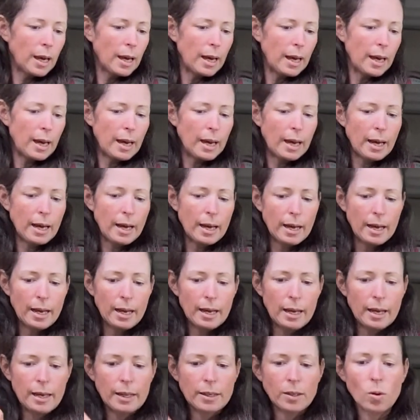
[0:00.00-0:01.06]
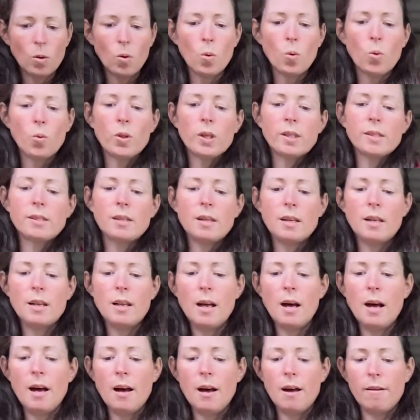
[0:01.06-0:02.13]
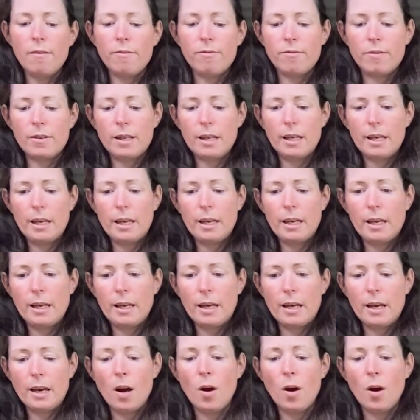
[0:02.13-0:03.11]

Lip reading: And, oh, this lovely,